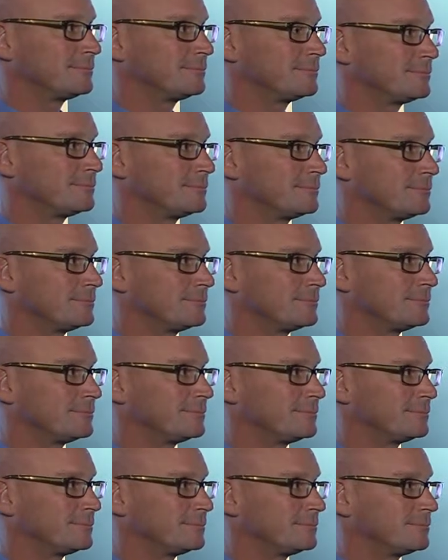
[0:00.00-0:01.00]

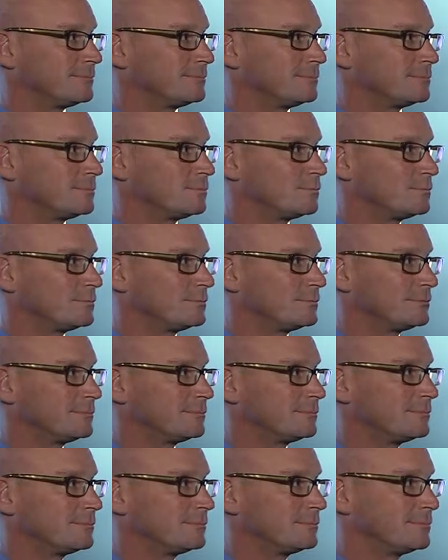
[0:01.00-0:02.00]

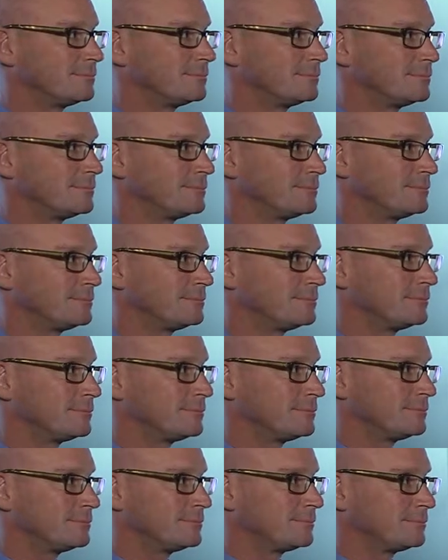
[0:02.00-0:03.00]

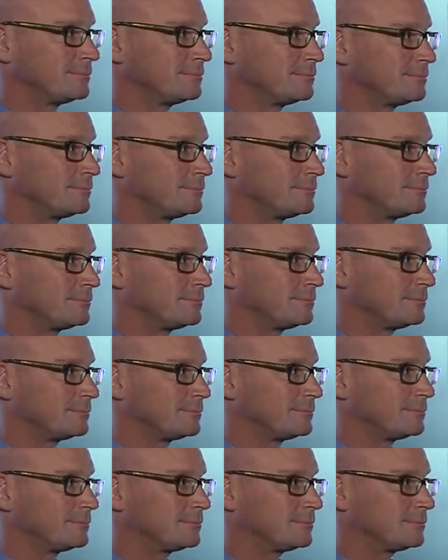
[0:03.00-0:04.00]

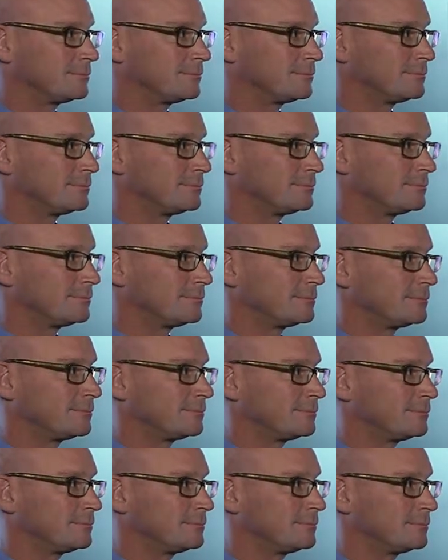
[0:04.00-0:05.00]

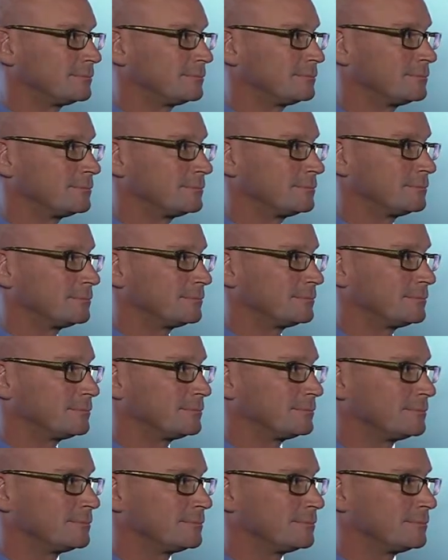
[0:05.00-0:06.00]

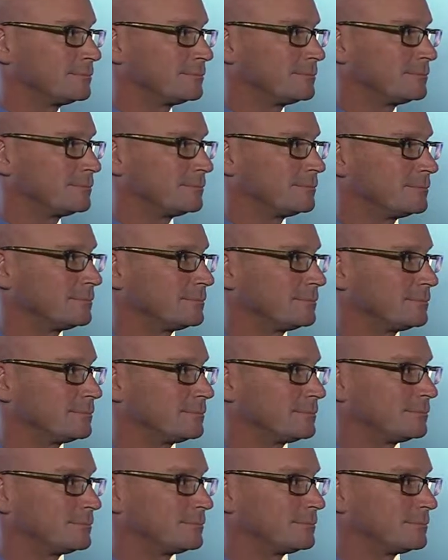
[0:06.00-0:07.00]

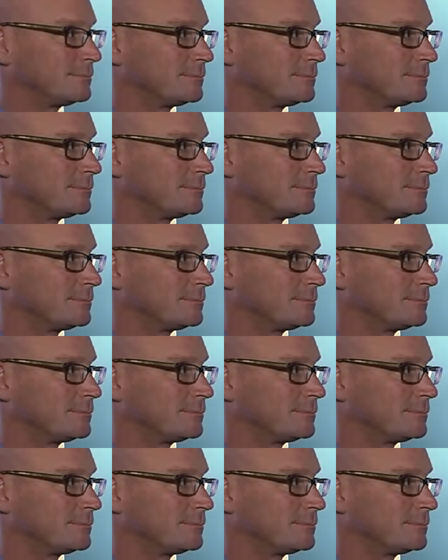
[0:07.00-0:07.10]
(silent)